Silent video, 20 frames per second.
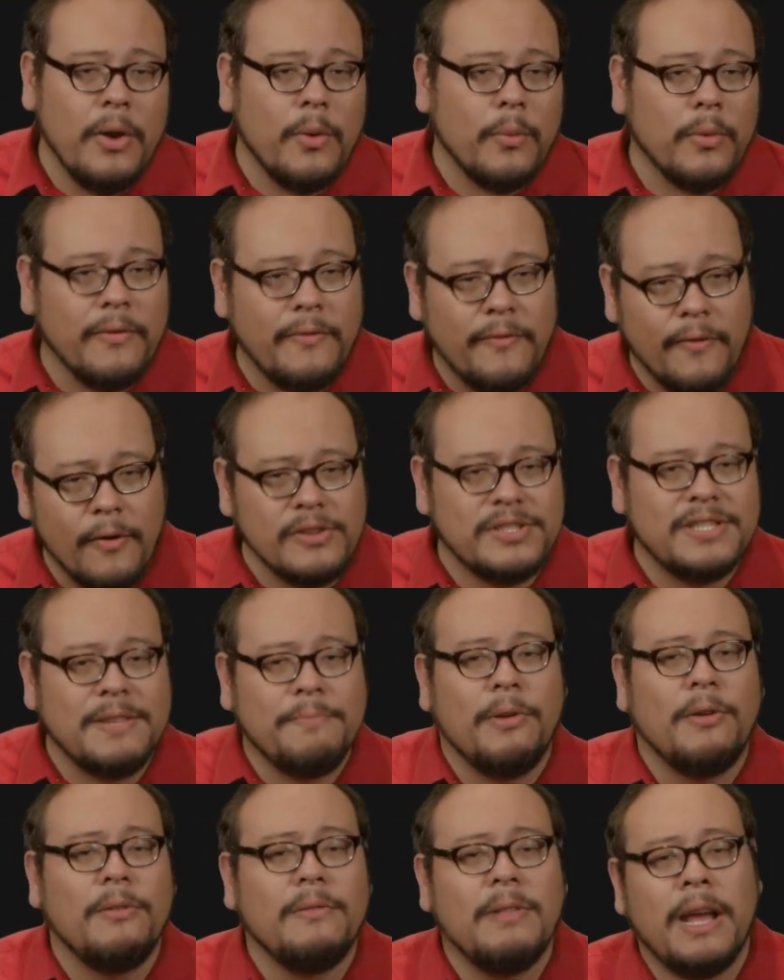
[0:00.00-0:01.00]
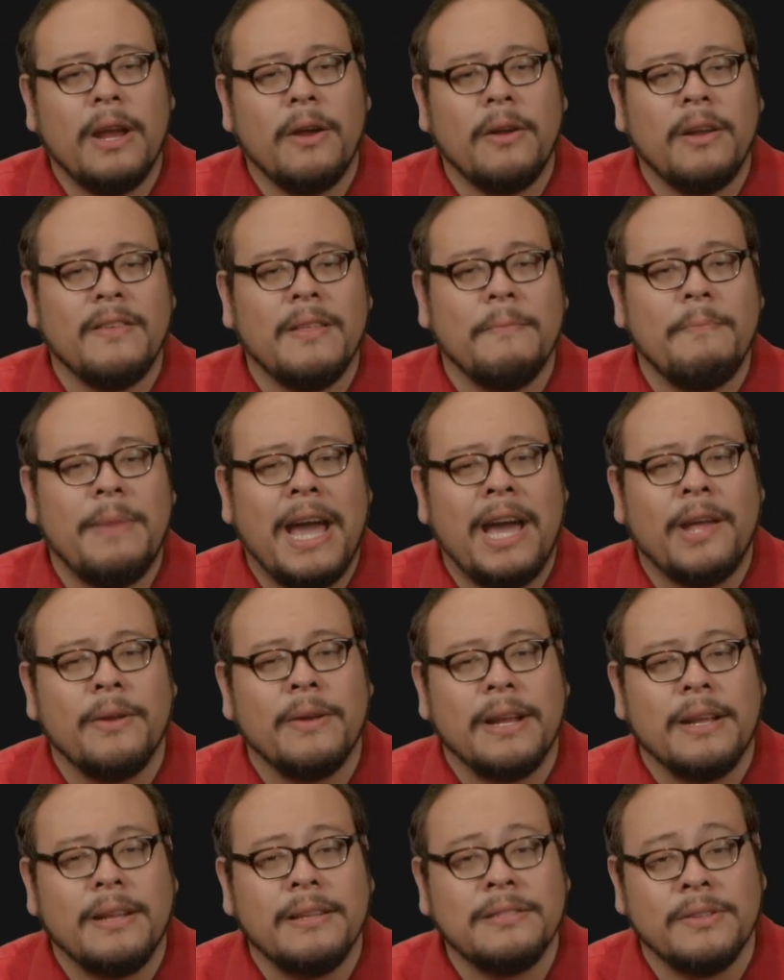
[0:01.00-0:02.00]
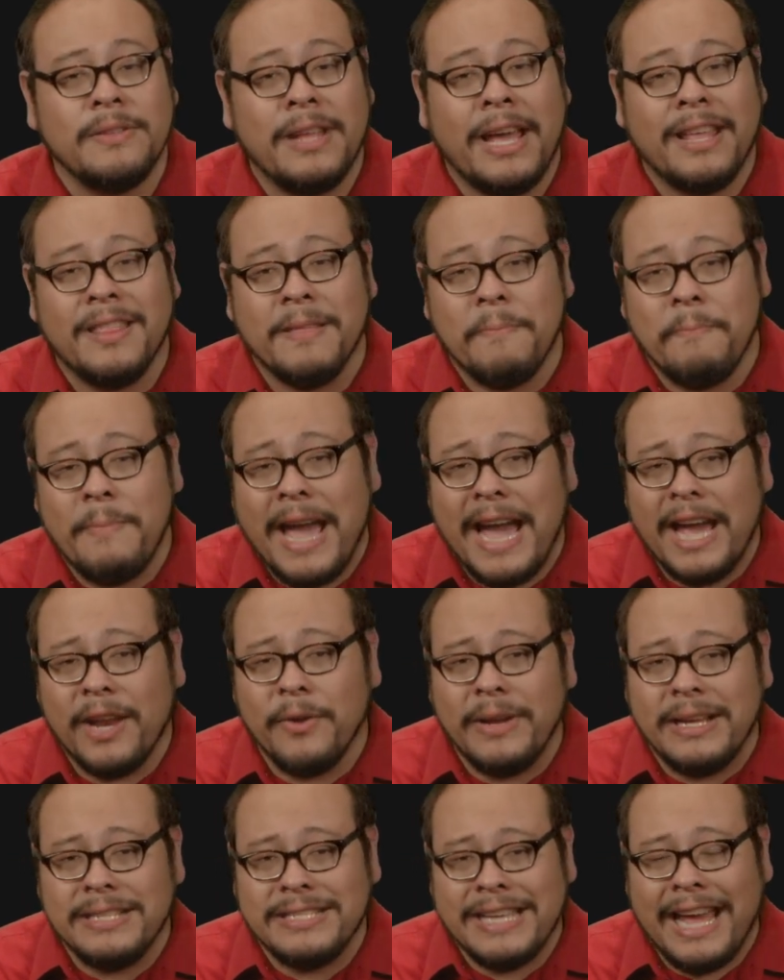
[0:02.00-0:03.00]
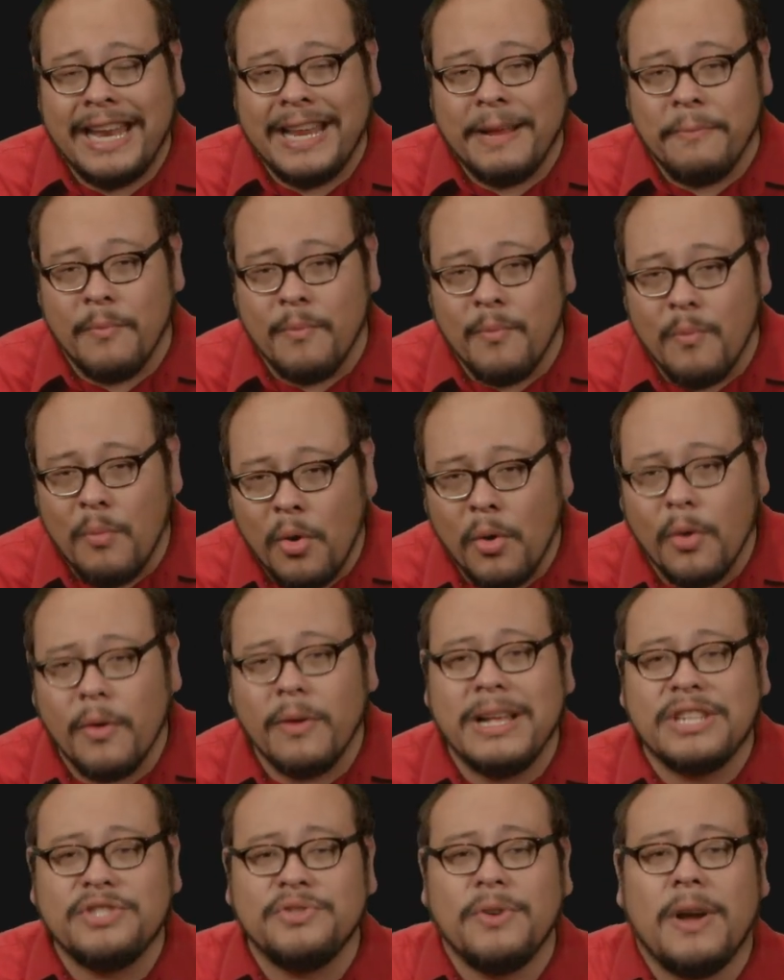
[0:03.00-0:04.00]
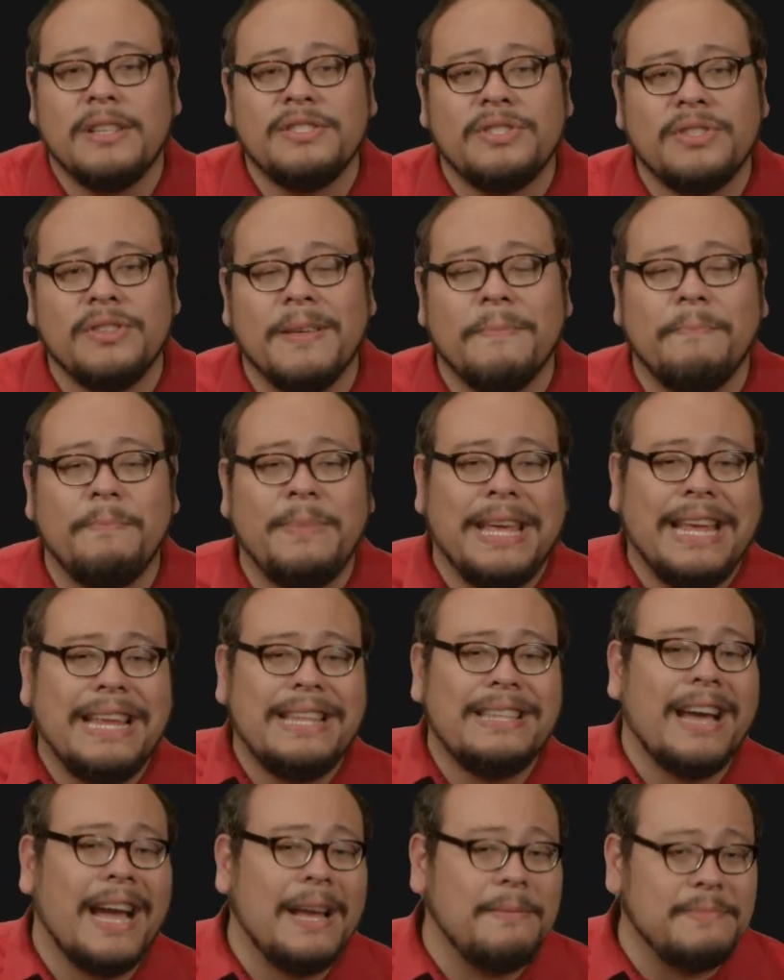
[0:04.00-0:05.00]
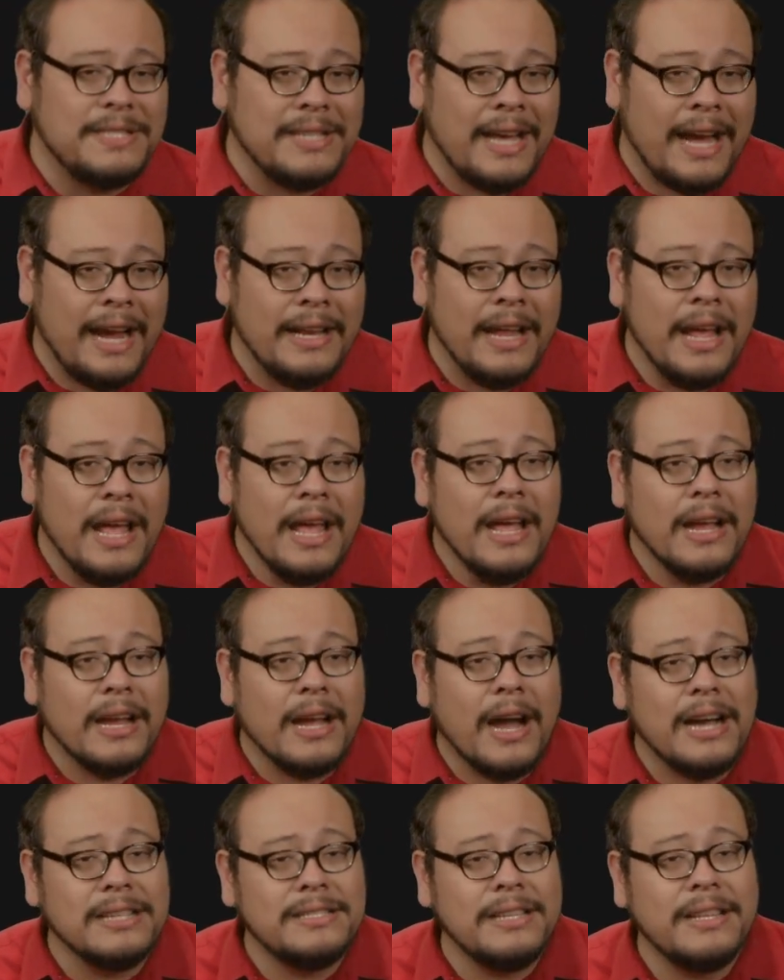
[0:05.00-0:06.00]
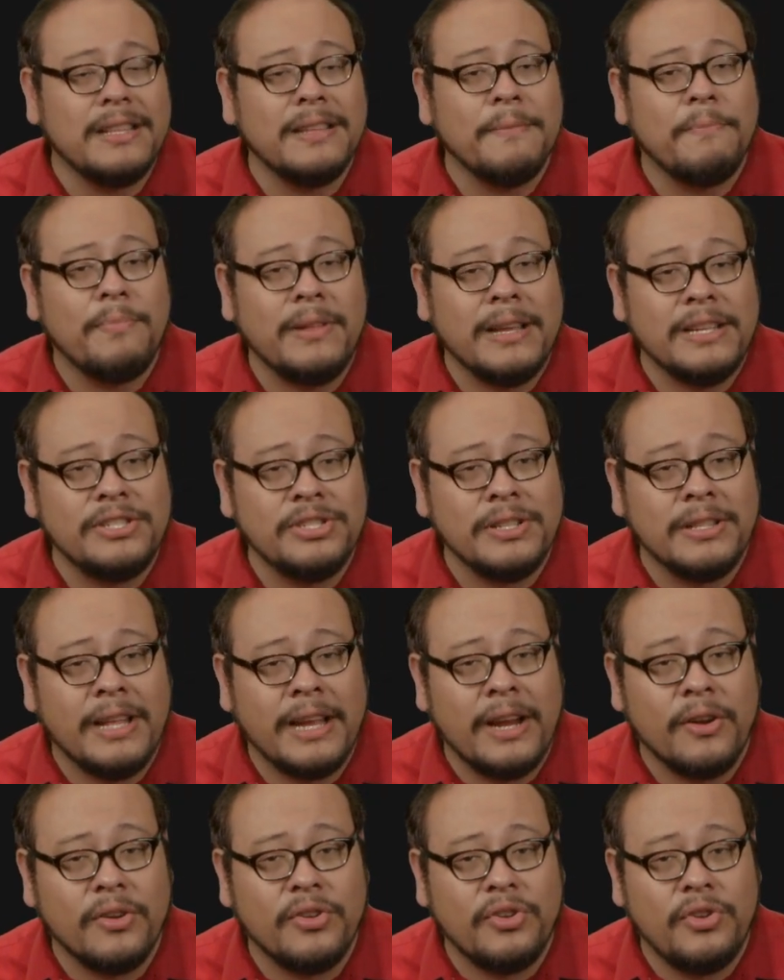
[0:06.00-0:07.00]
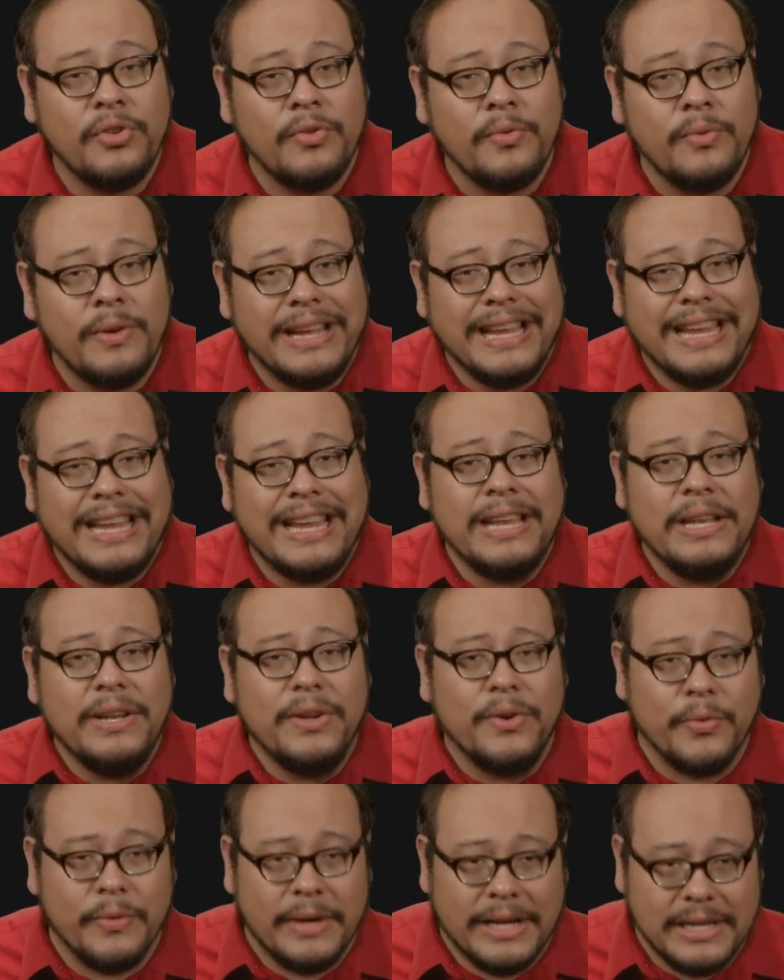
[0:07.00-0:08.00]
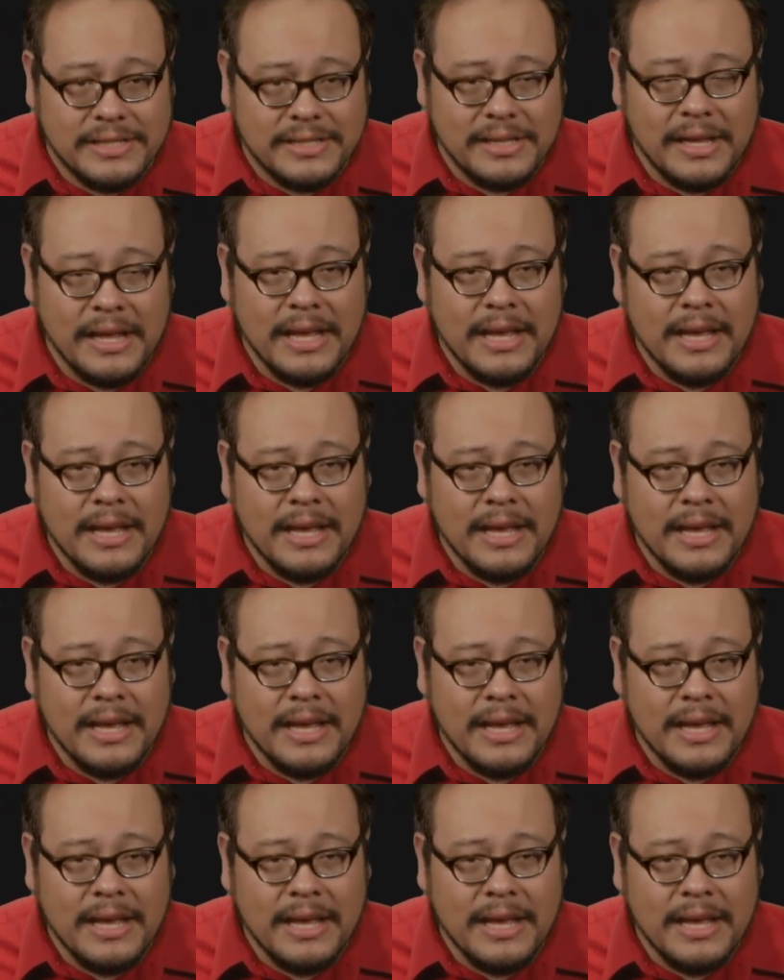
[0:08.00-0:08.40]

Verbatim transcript: Reverse the polarity of the battery. So now the battery is adding more electrons to the p-type side, causing depletion layer to increase.